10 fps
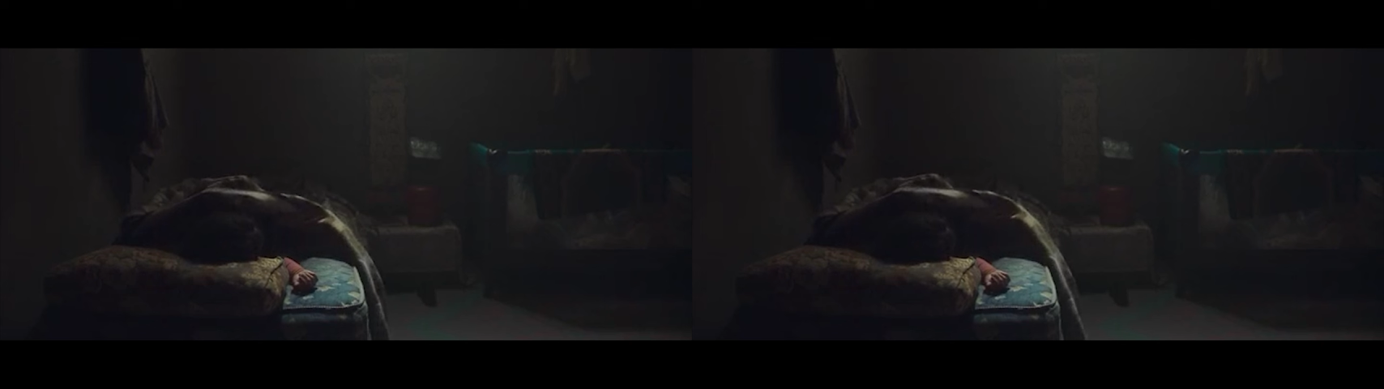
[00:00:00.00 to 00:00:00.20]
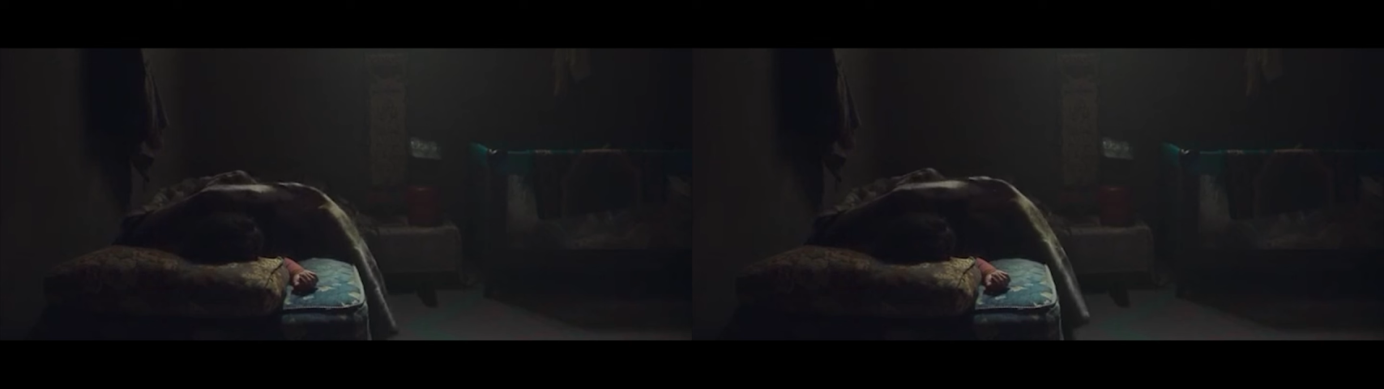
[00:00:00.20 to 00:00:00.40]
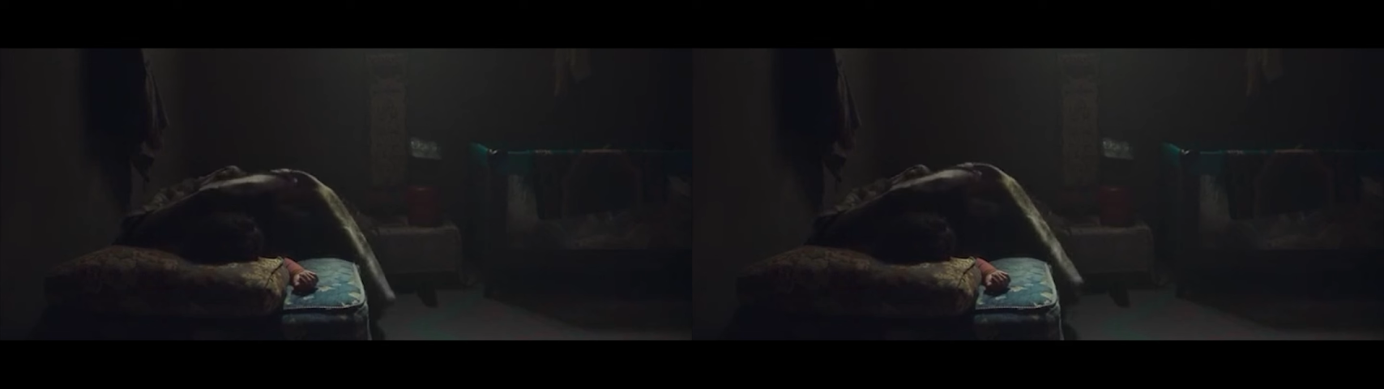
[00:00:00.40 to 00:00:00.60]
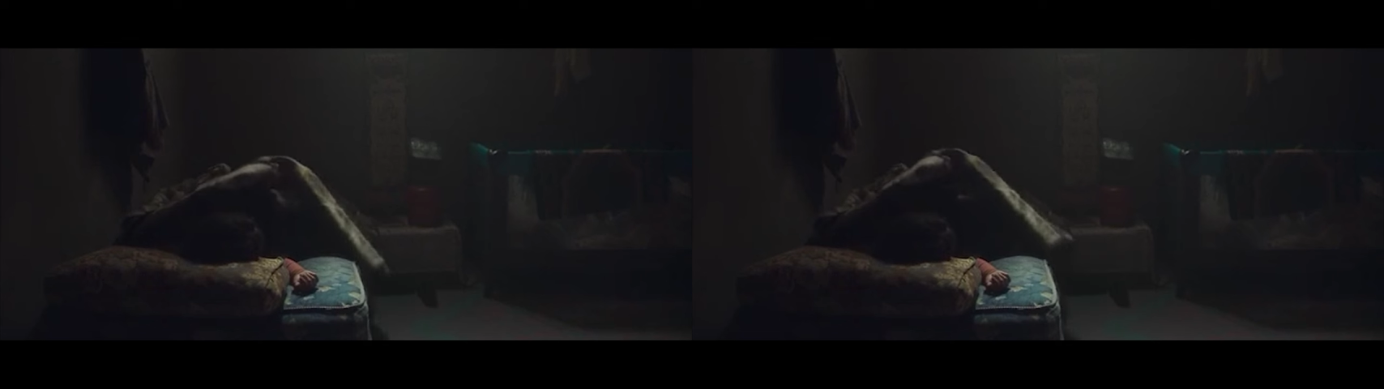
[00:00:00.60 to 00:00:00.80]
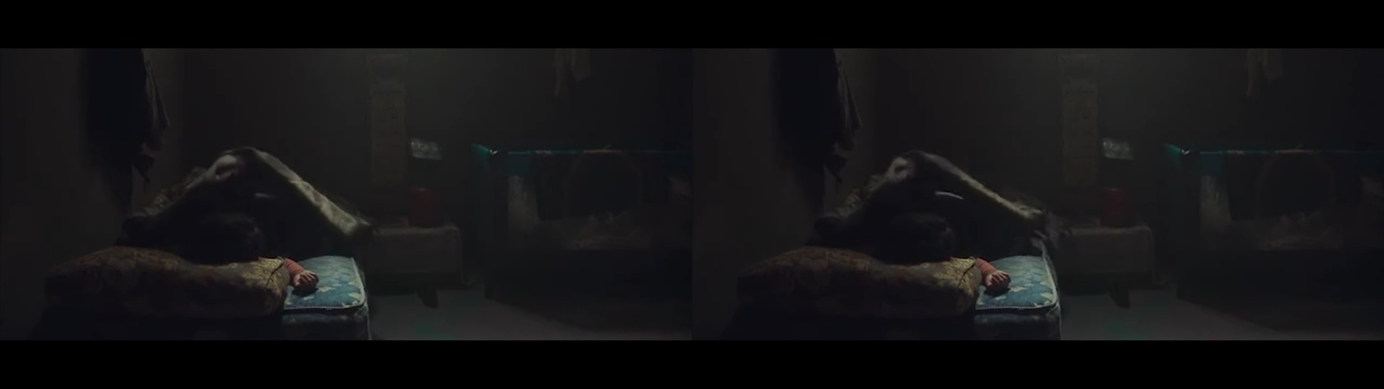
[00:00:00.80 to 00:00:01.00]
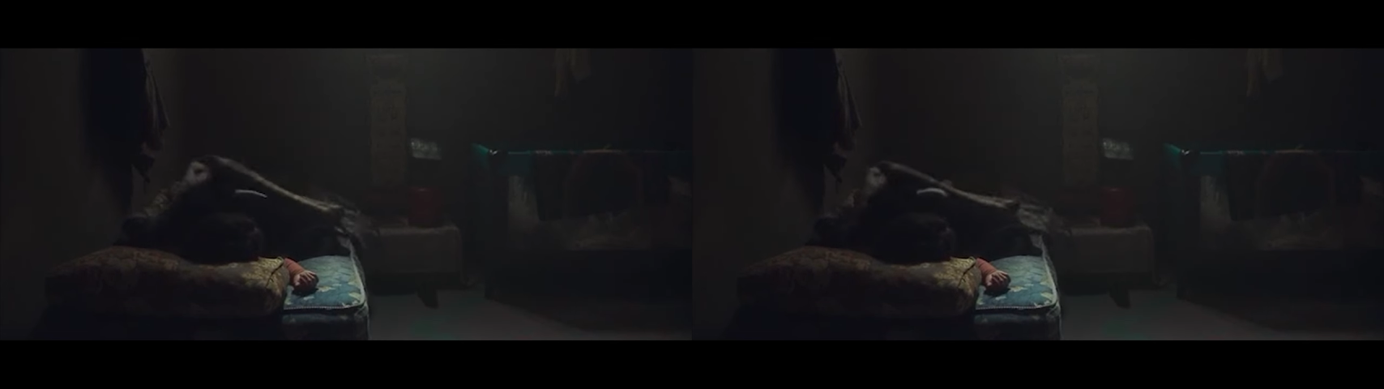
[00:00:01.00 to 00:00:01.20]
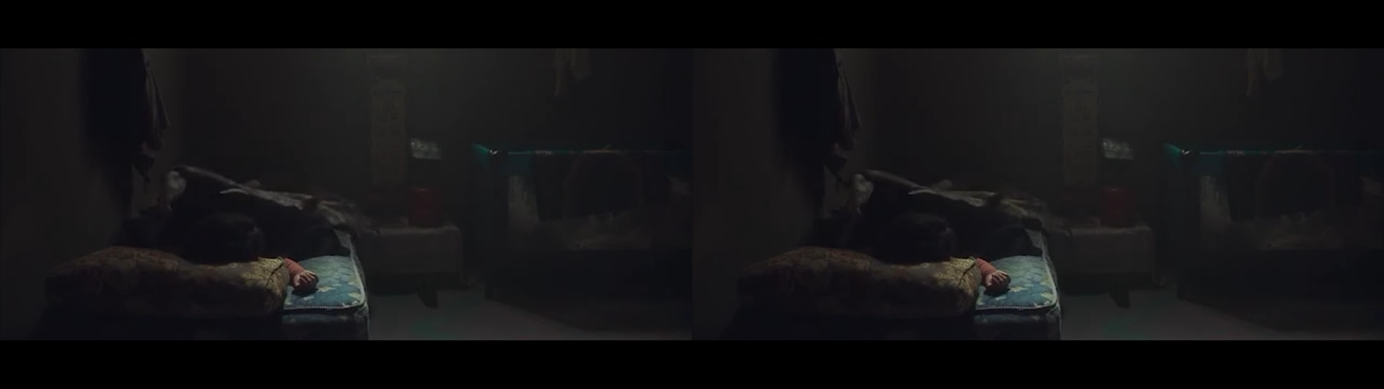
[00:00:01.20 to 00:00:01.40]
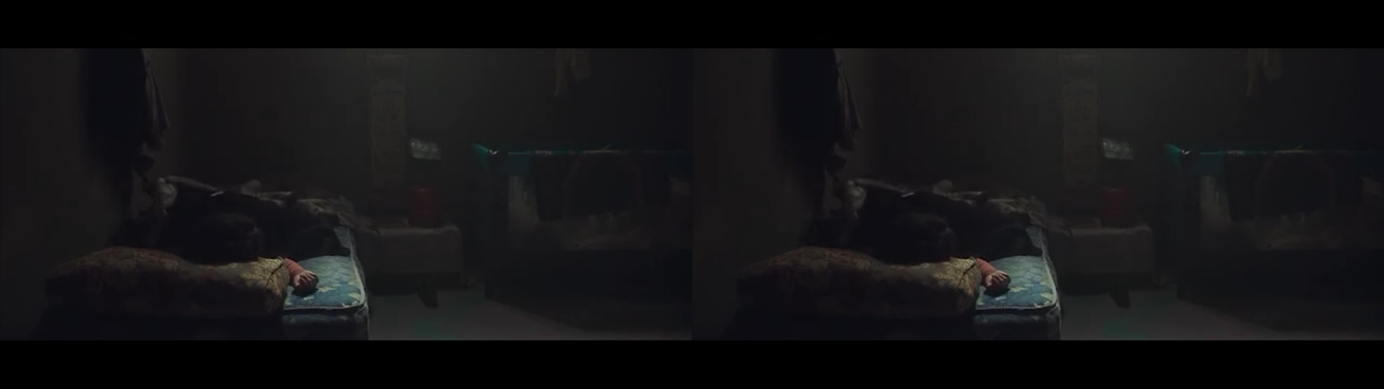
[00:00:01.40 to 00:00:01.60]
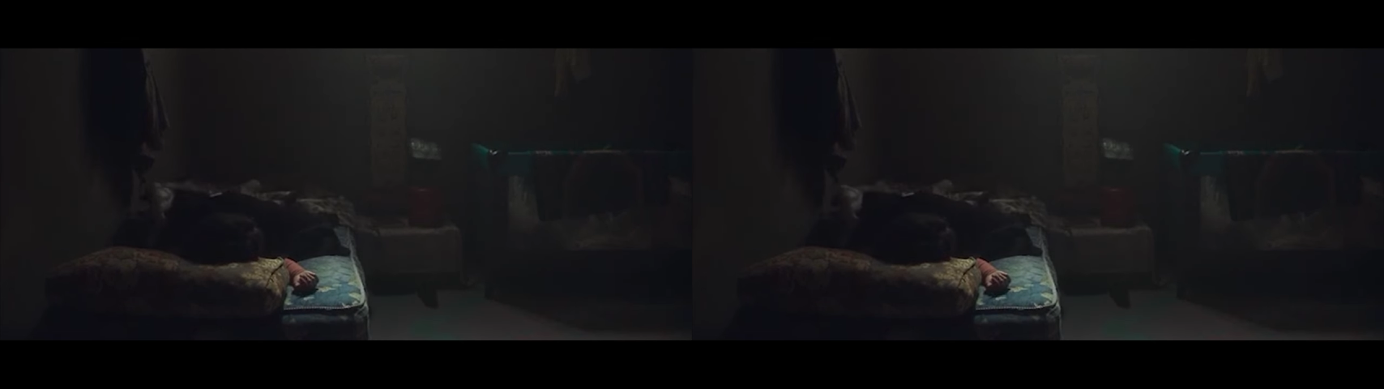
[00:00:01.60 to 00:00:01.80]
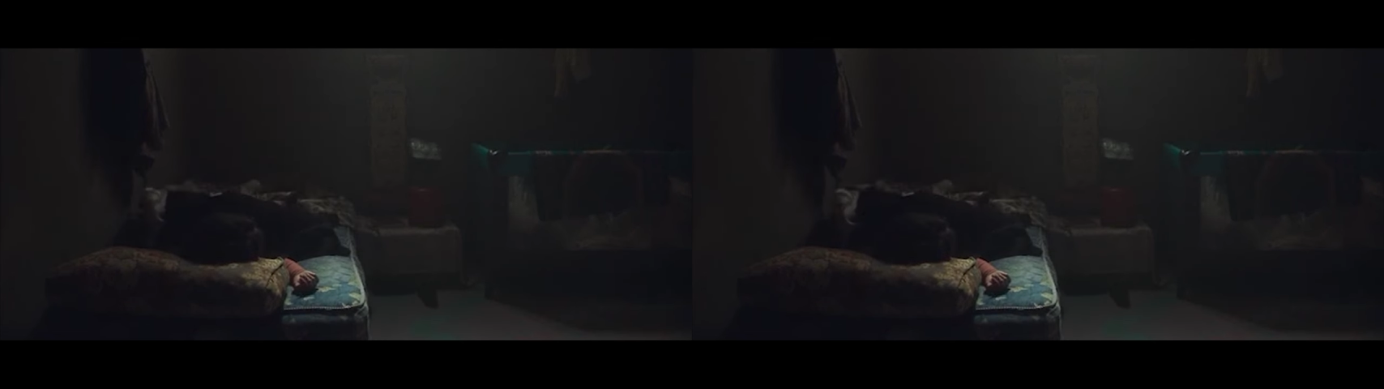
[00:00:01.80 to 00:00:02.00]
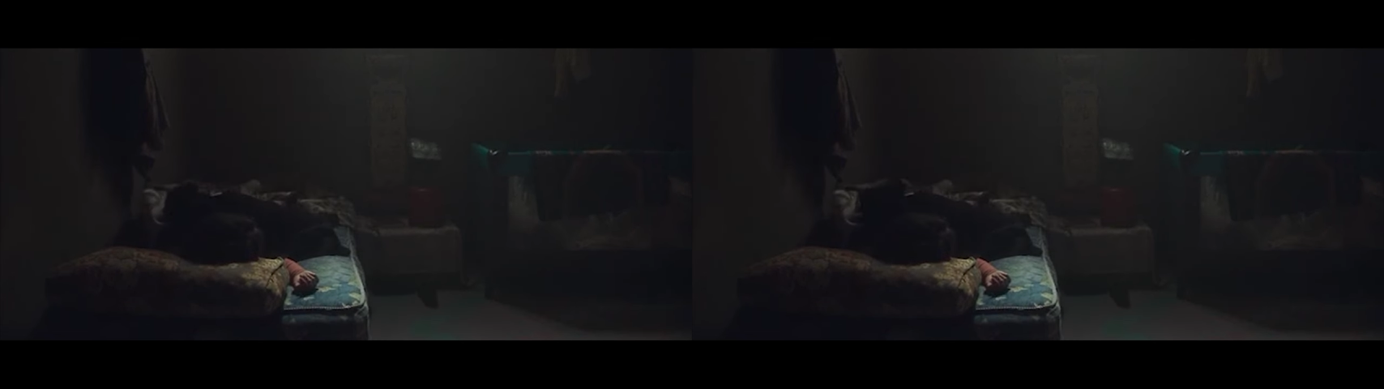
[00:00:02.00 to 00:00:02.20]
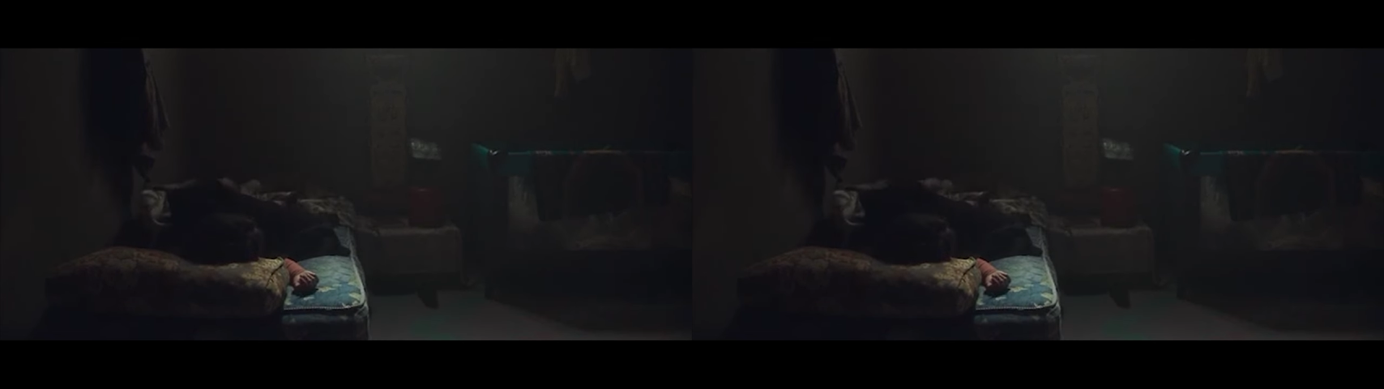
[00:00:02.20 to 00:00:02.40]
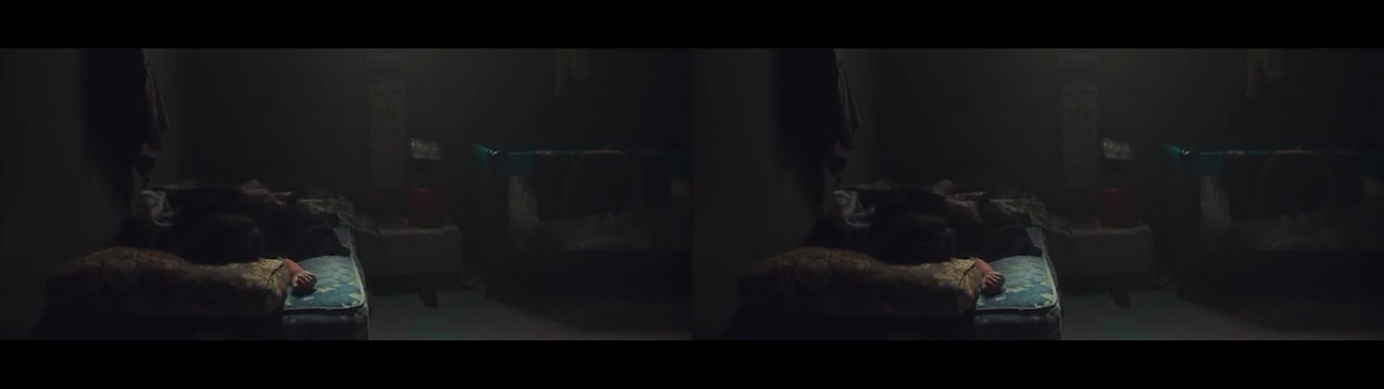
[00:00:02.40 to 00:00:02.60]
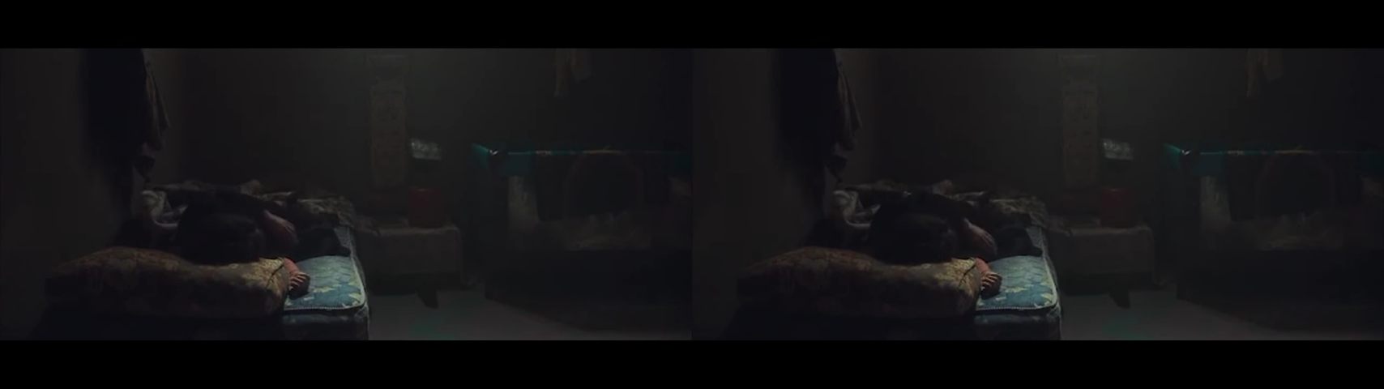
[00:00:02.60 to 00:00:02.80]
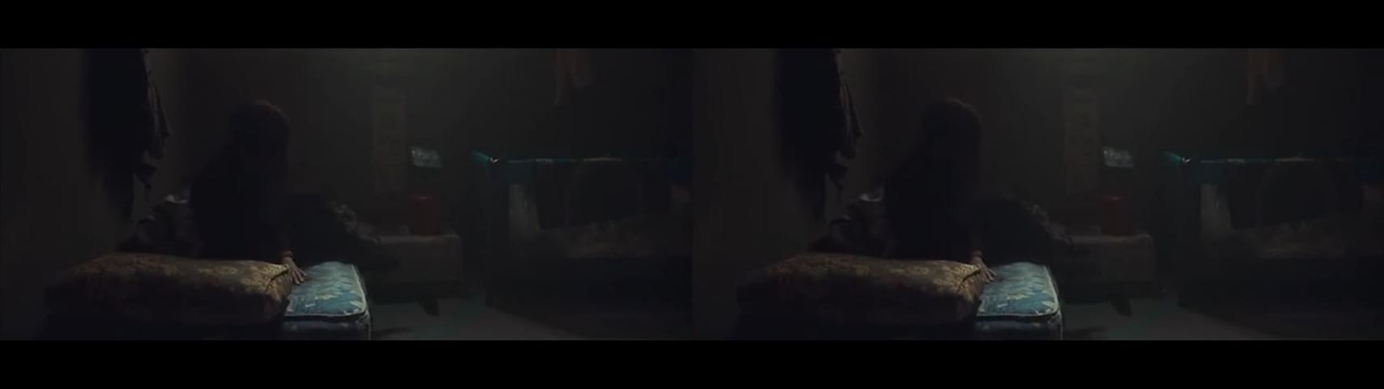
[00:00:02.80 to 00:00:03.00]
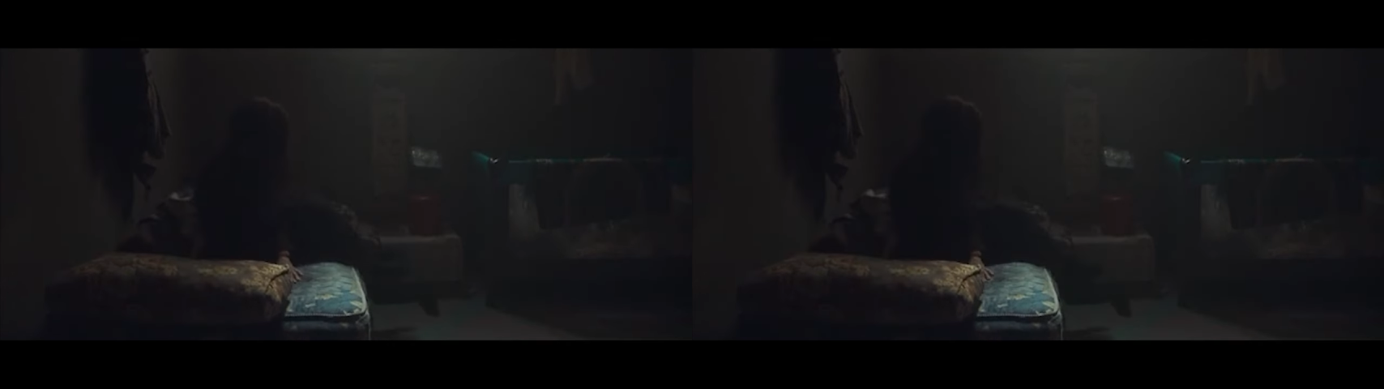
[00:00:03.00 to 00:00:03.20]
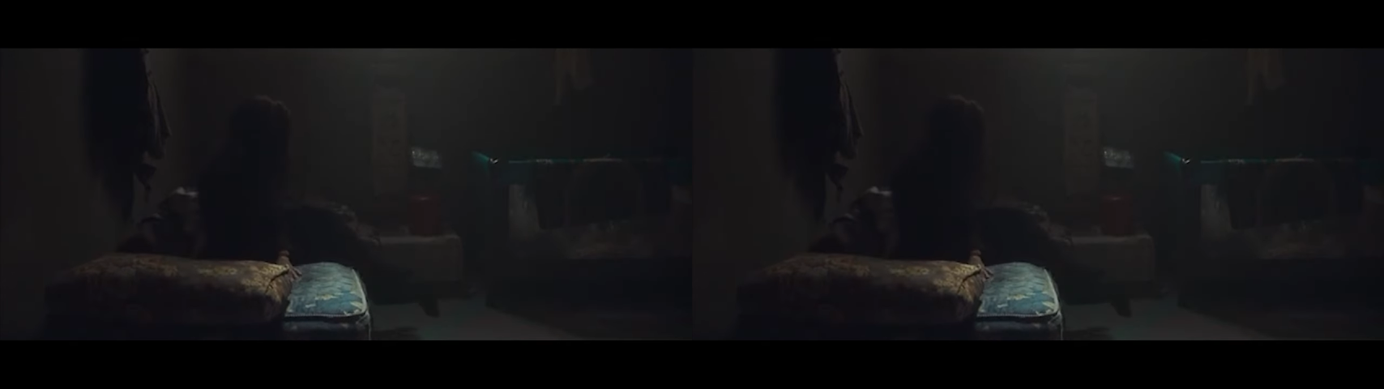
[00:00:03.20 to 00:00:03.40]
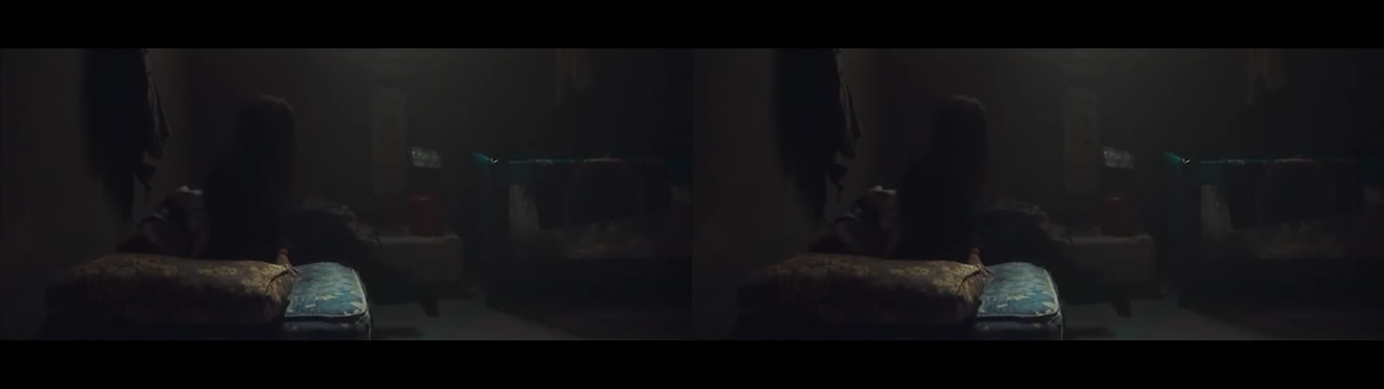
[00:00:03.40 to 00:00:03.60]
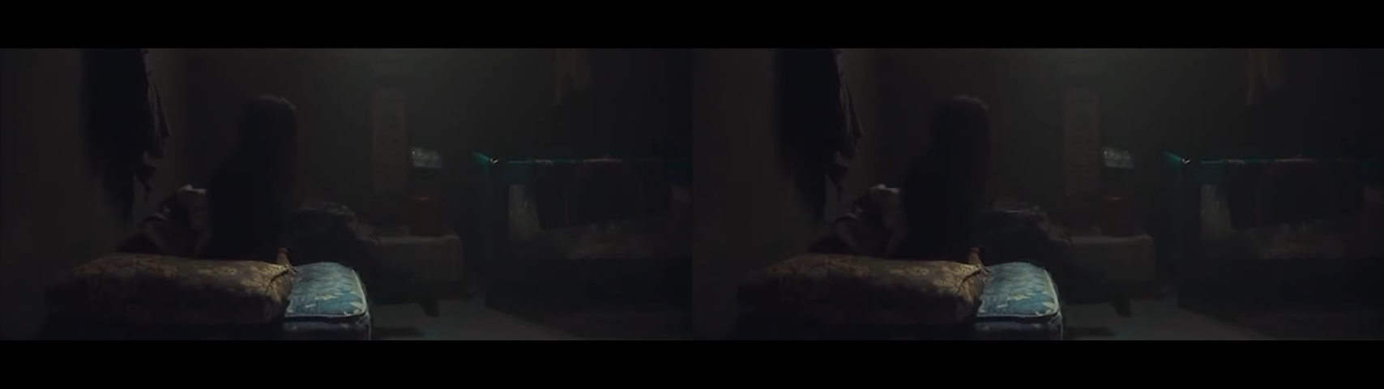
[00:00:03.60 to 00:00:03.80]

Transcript: (no speaker visible)